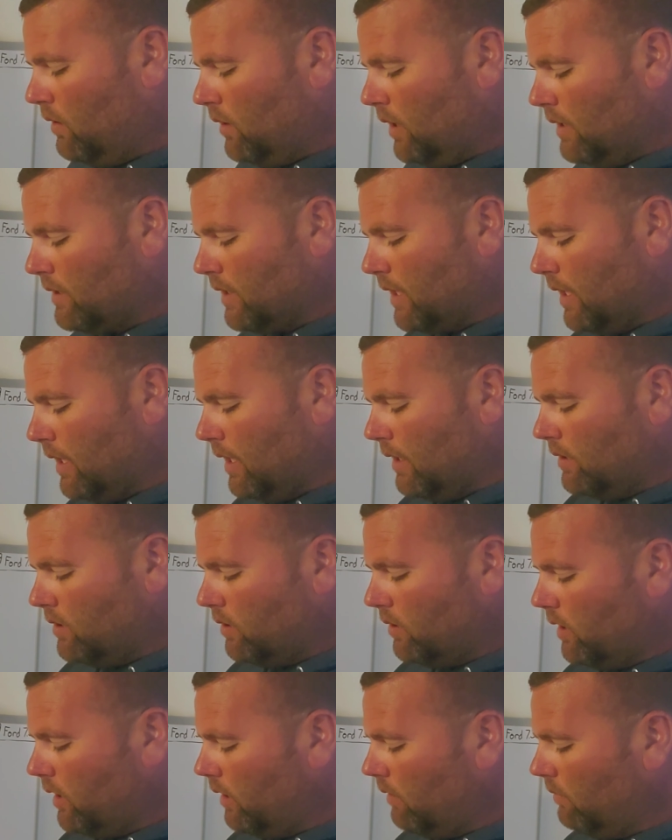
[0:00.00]
Let's get
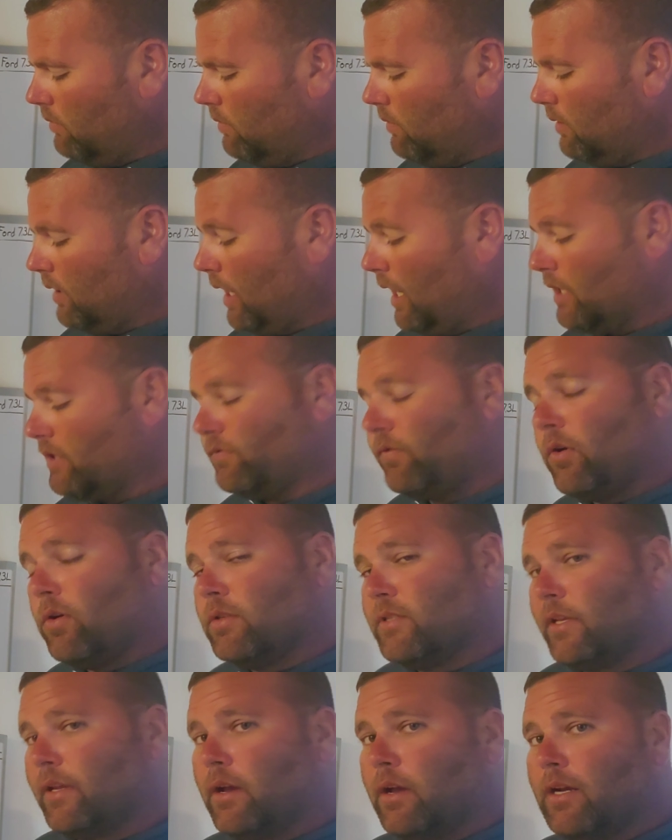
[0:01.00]
into it. As far
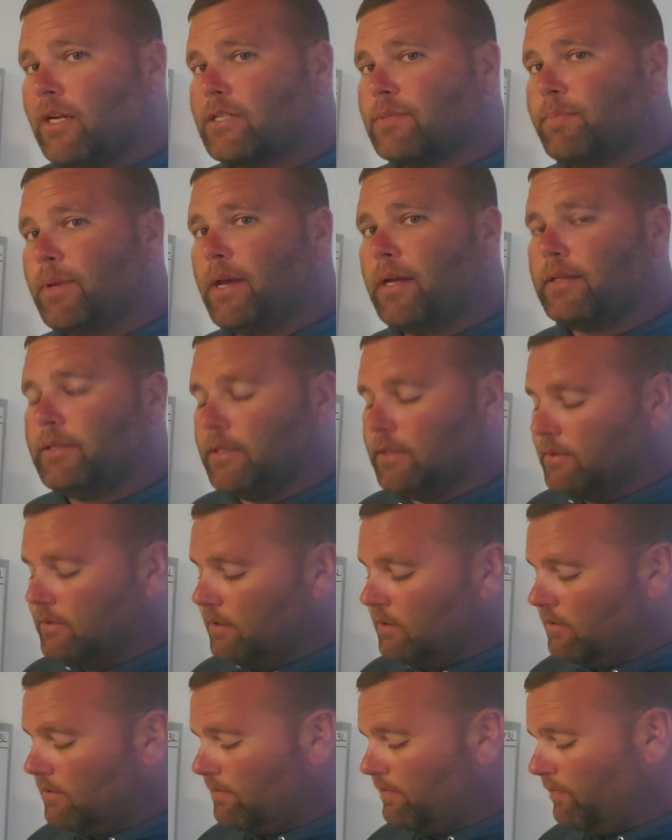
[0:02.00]
as the unexpected,
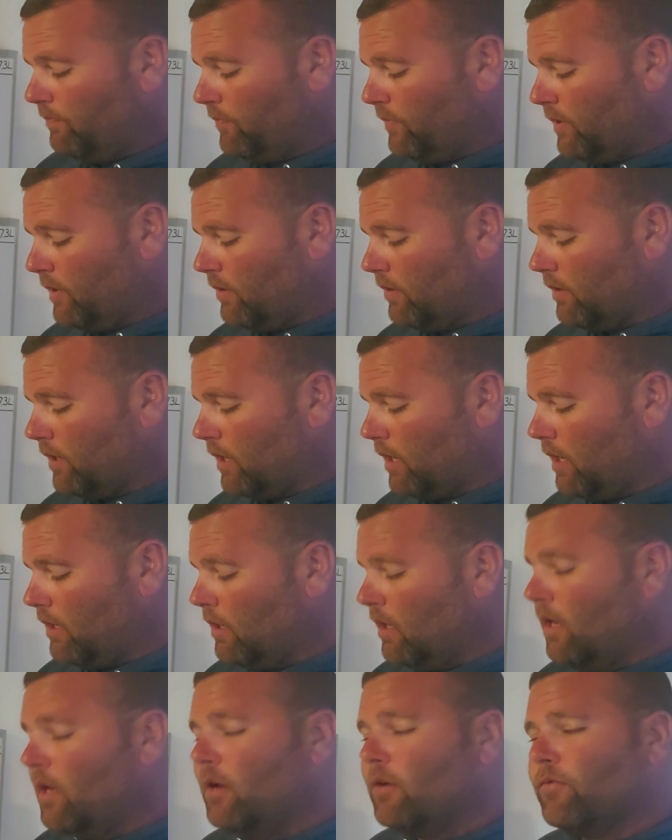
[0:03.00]

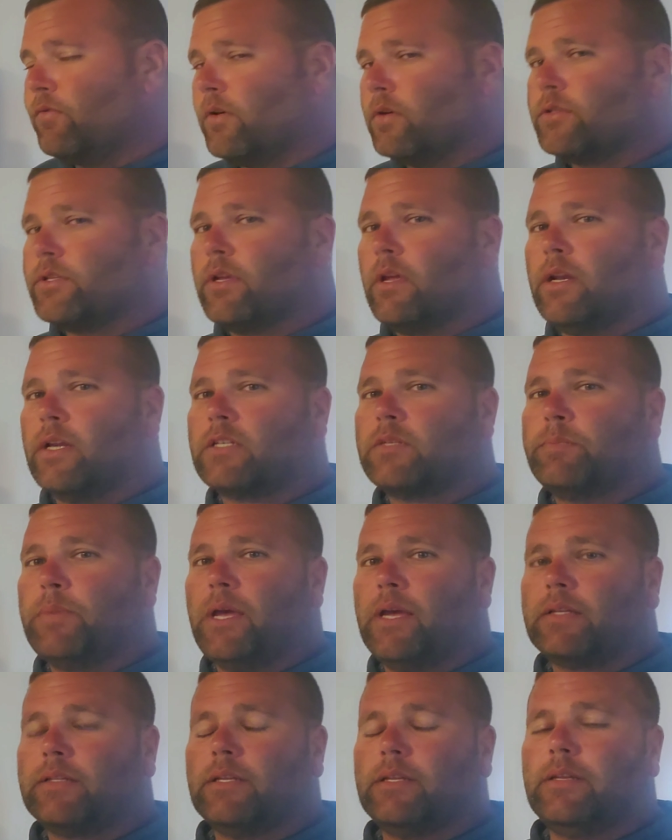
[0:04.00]
Okay, first
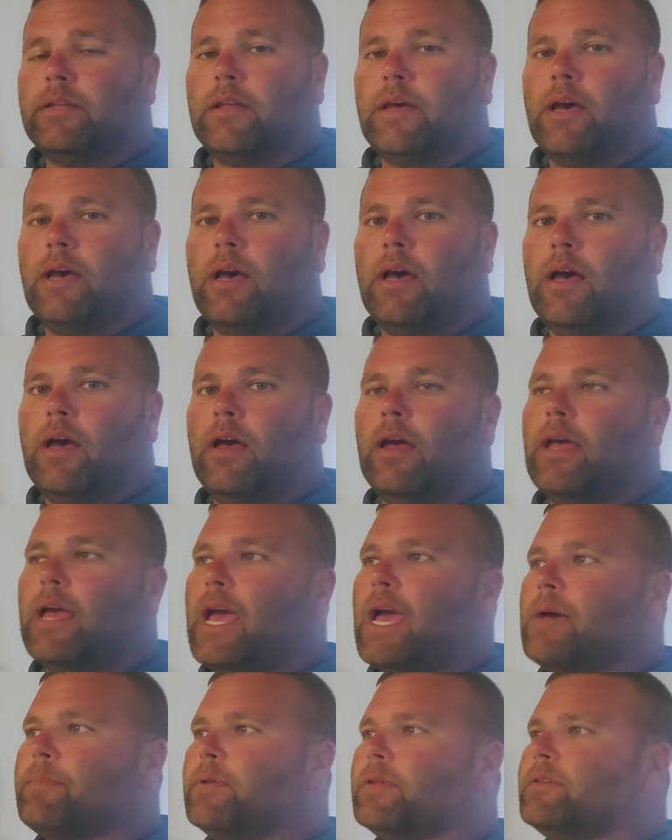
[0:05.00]
unexpected uh,
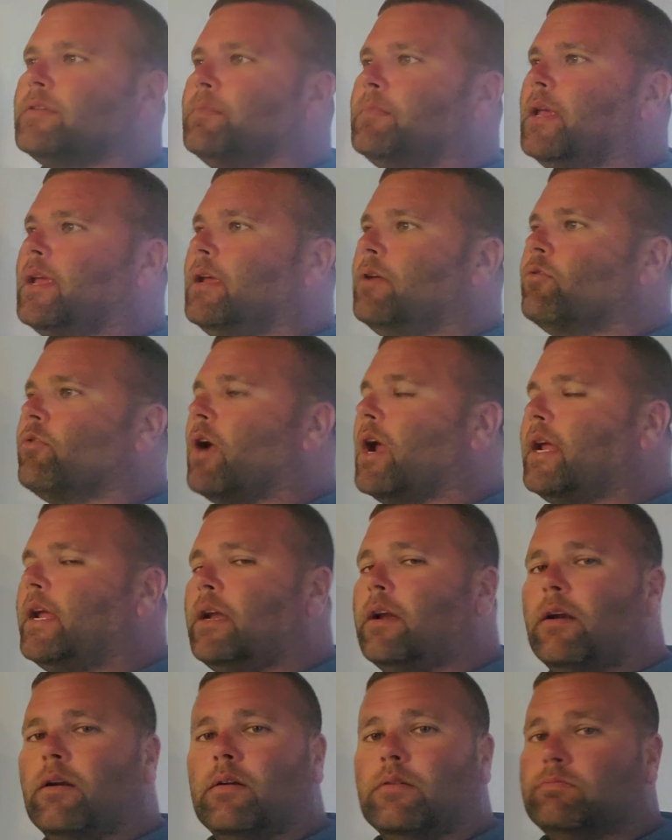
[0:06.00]
happened to me right
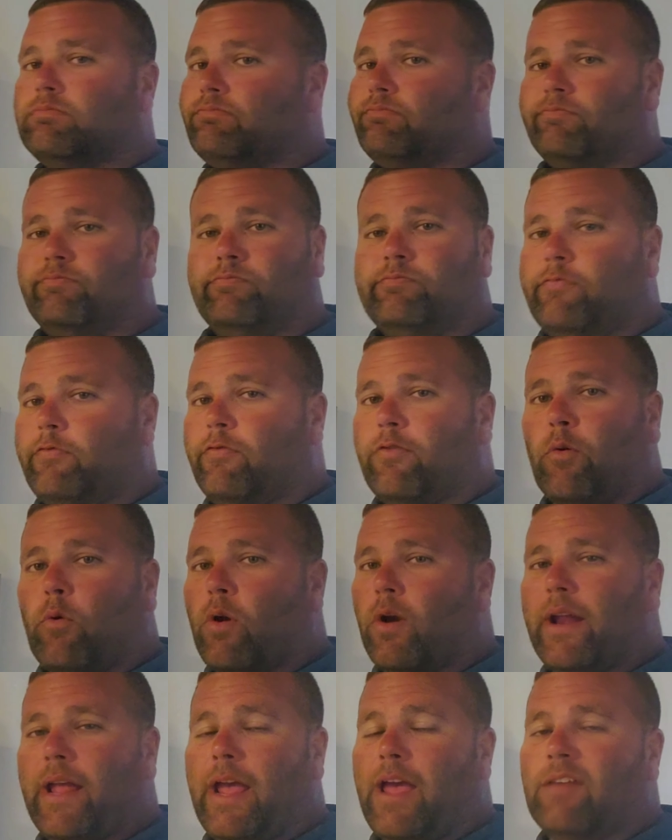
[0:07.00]
here,
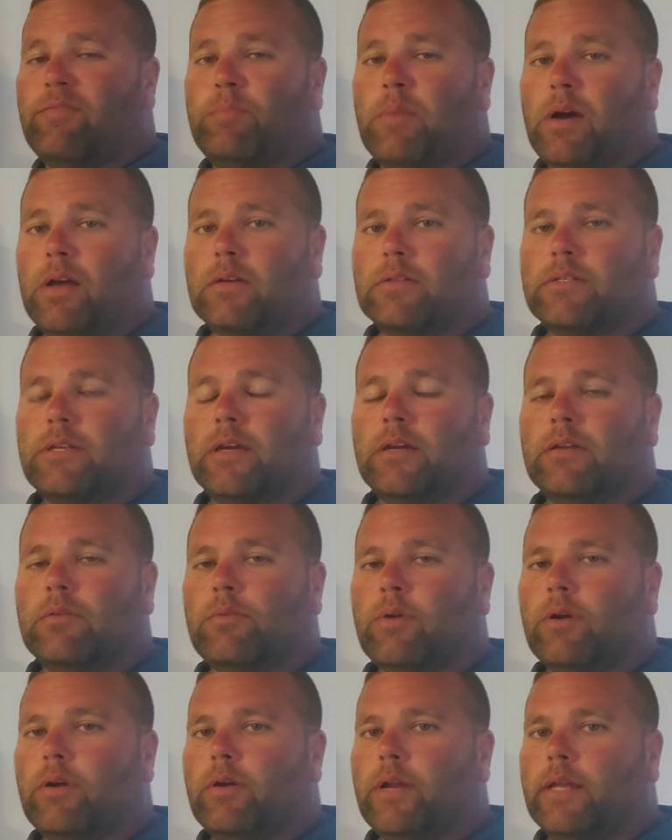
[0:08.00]
four and a half miles down the
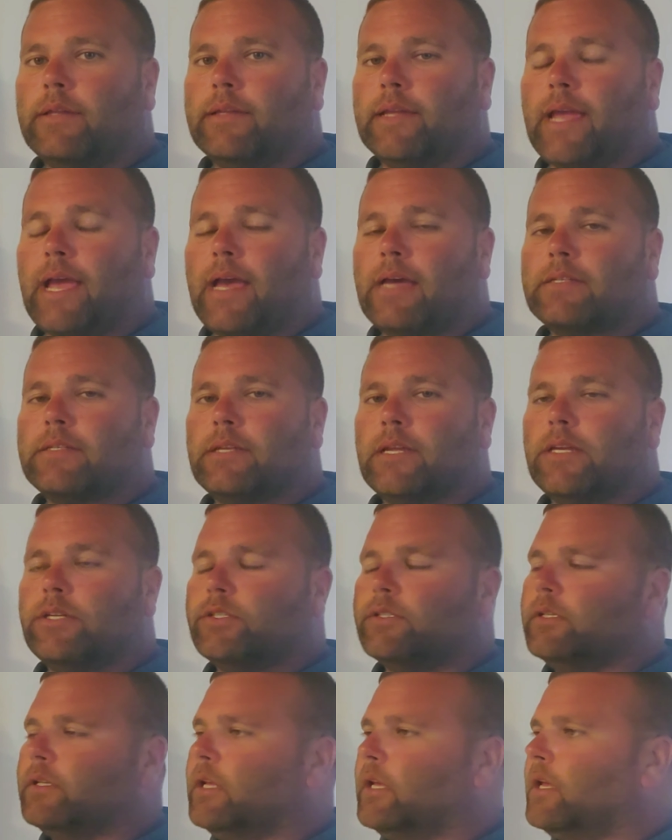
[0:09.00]
road at the gas
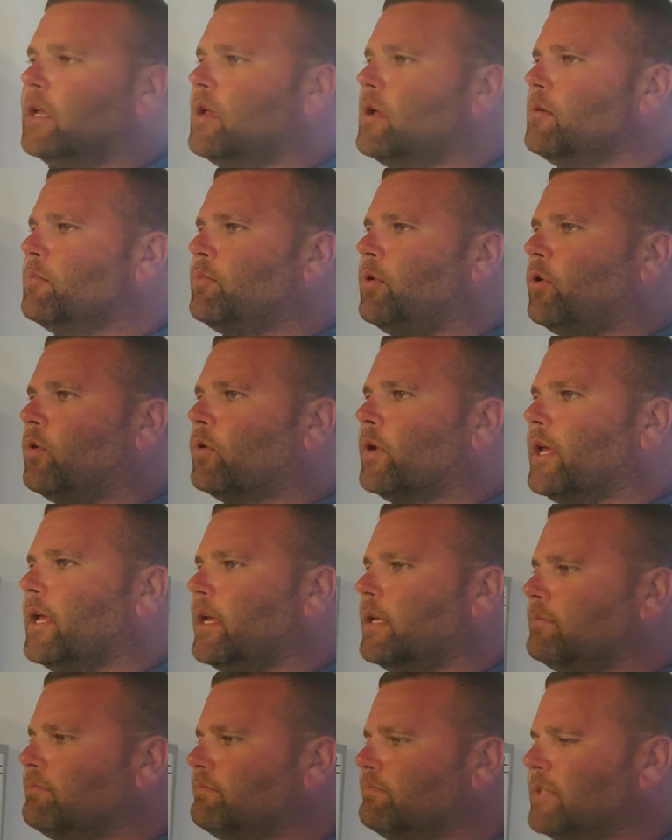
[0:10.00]
station. Pulled
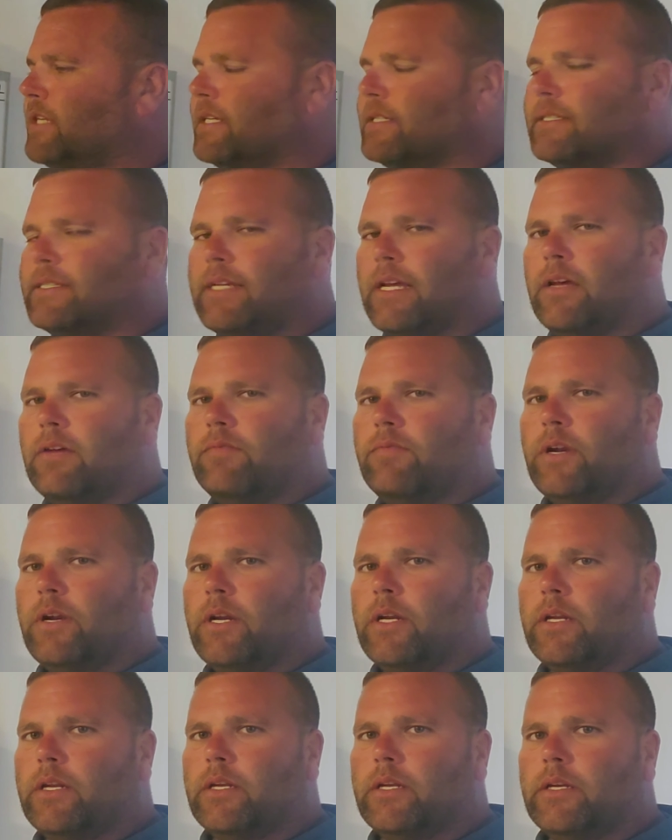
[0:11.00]
in, didn't sound
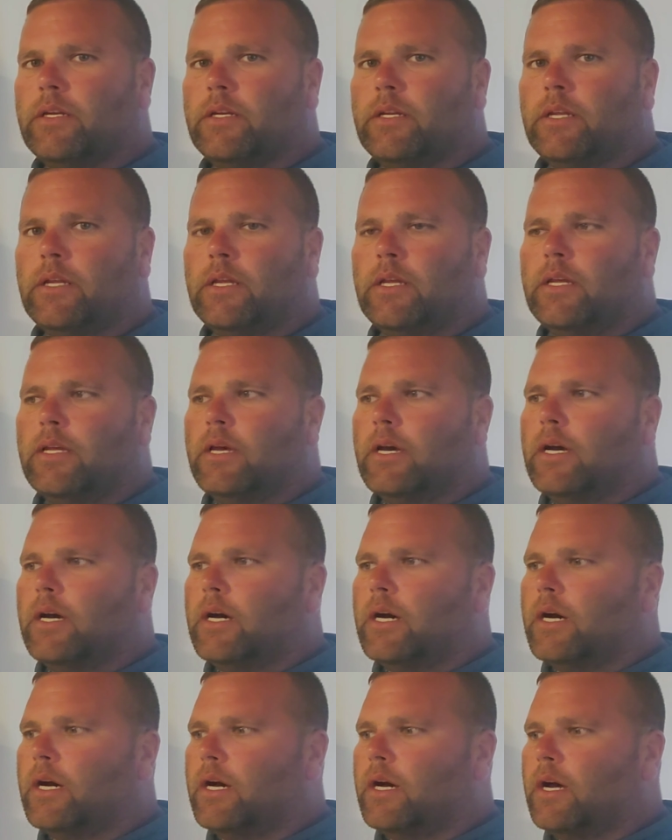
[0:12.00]
very good.
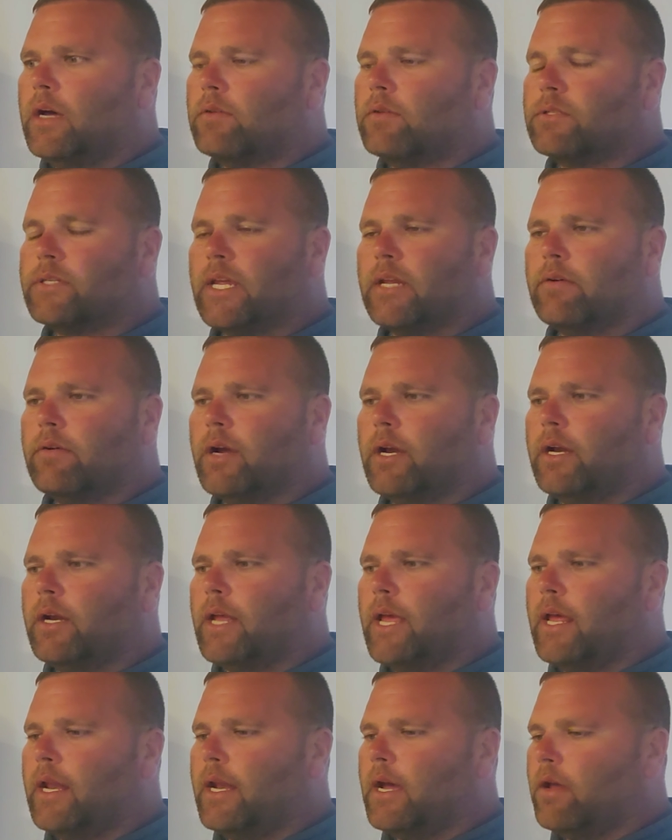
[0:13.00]
Uh, I was getting ready
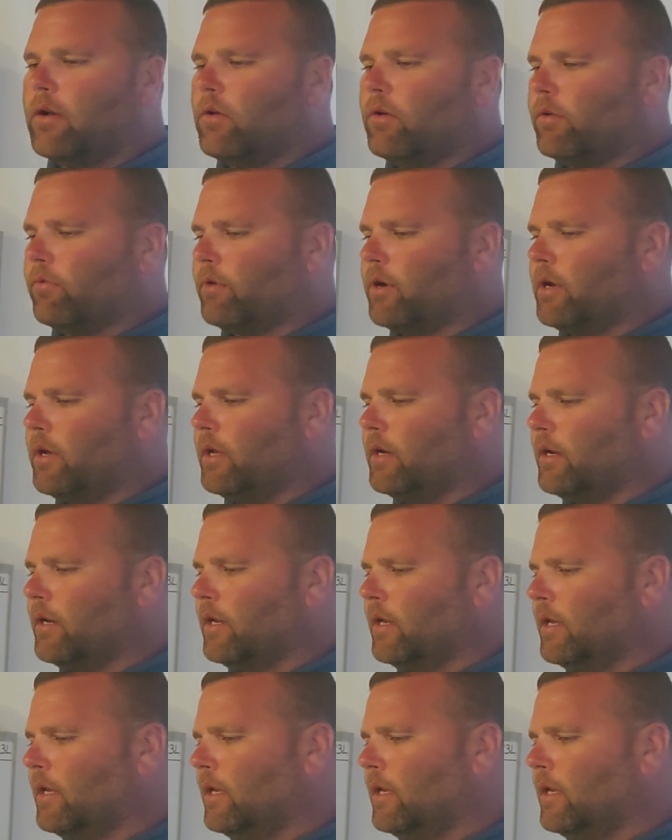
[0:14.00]
to head out on a run.